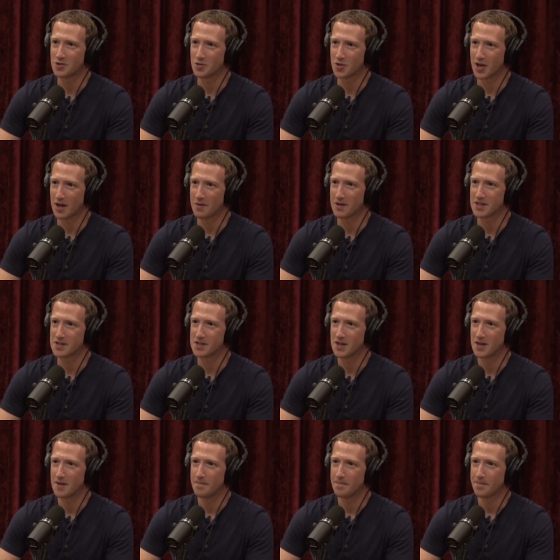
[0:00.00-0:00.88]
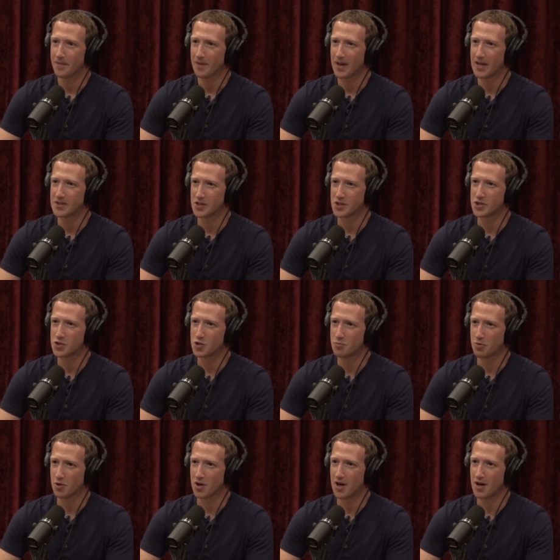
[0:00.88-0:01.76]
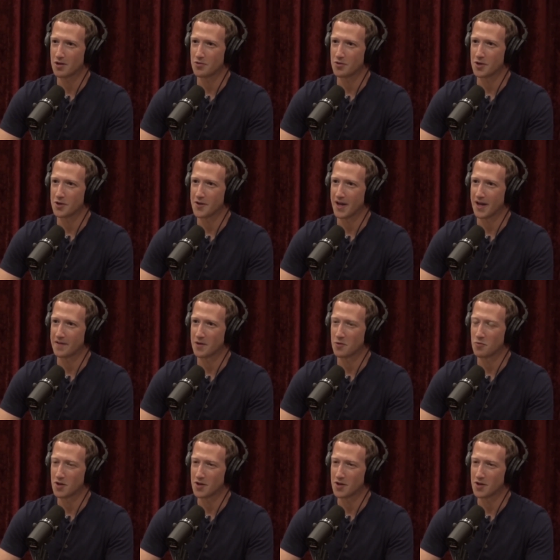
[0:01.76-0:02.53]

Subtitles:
I do think, I mean, it's a super concrete thing.